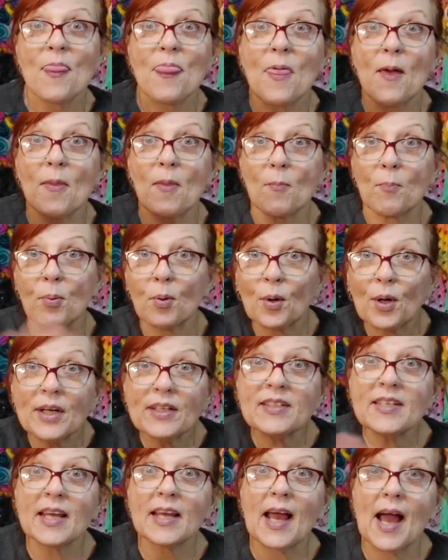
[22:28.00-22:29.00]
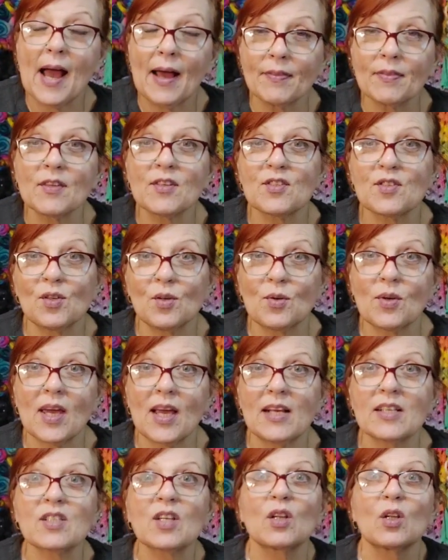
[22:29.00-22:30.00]
The printing on the
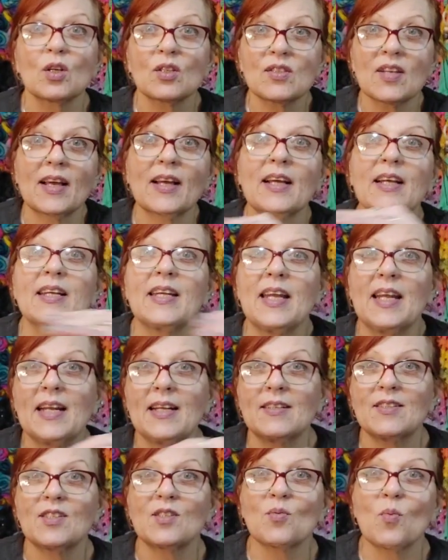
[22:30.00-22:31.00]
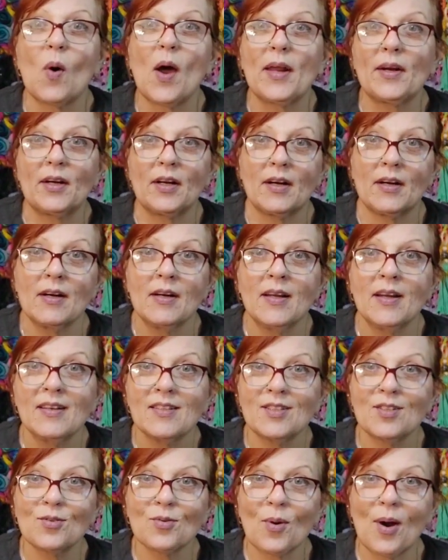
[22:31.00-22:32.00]
suitcase looks like a knitted sweater,
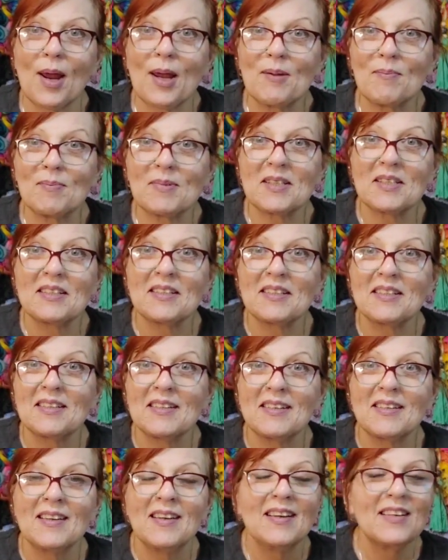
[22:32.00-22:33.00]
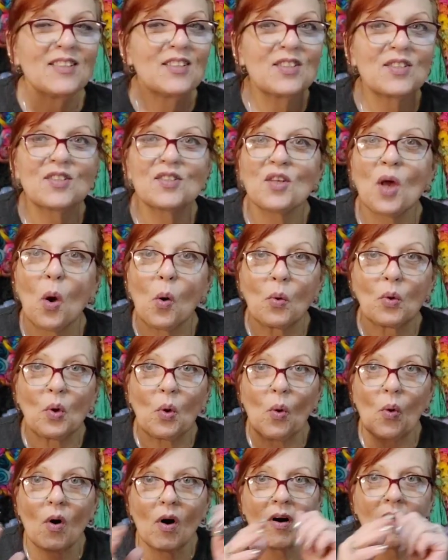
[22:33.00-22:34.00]
striped. So
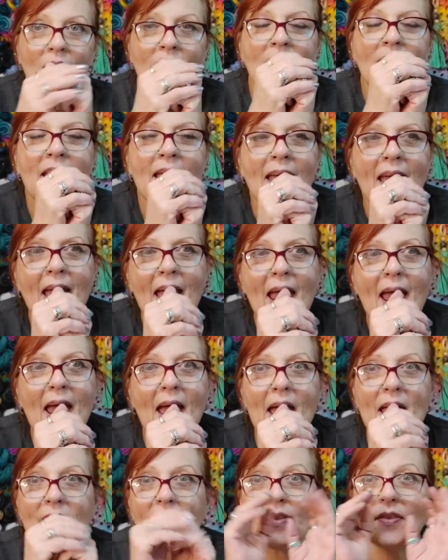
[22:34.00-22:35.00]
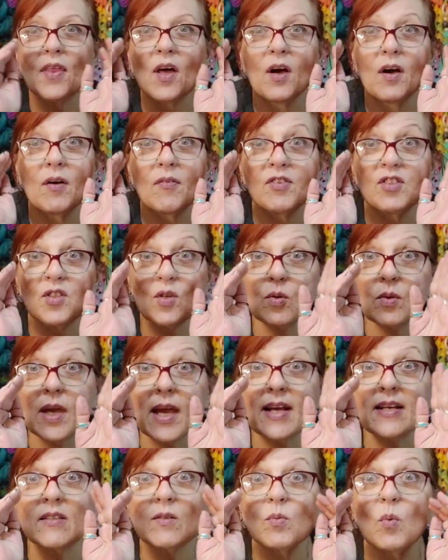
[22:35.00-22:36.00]
cool. And the
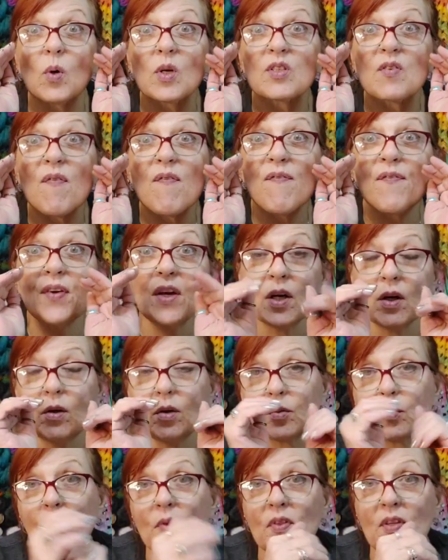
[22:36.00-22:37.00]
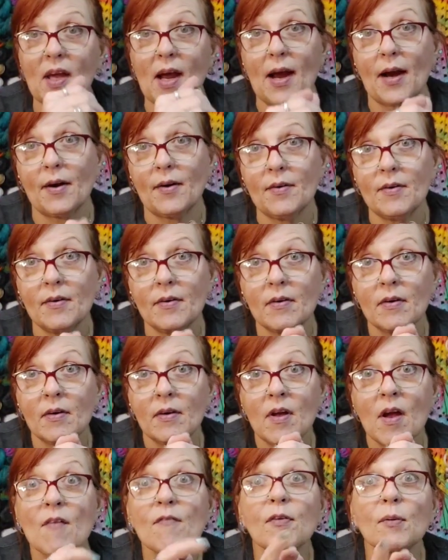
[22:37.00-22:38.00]
suitcase was filled with yarn
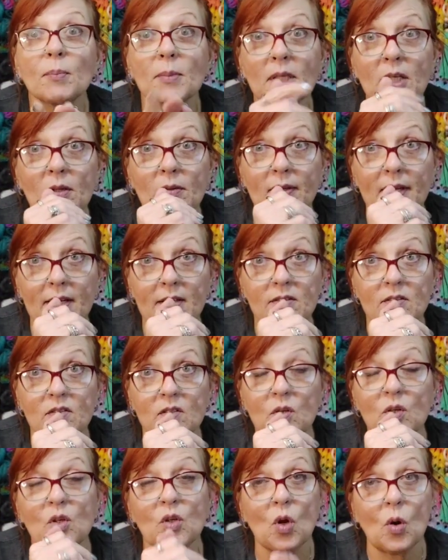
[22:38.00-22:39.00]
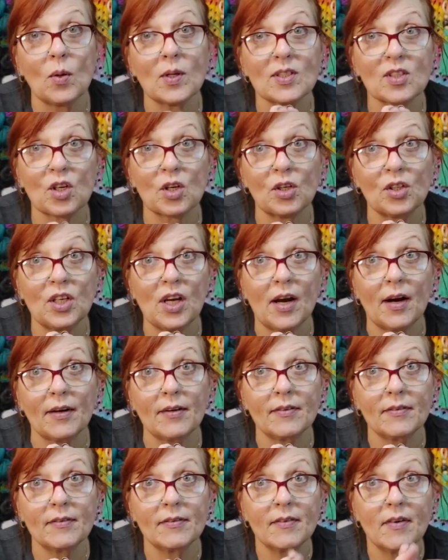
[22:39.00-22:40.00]
from Little Knits, so you know it's good
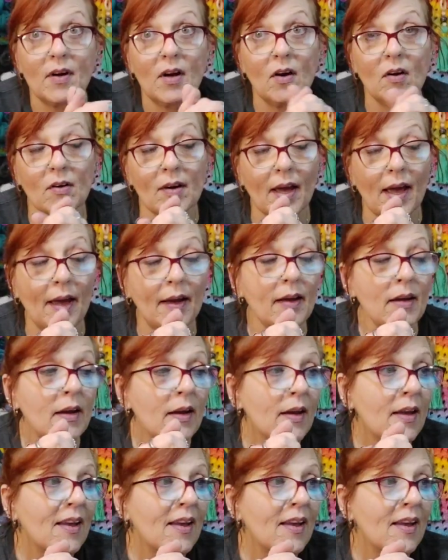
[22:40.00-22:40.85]
yarn. Okay?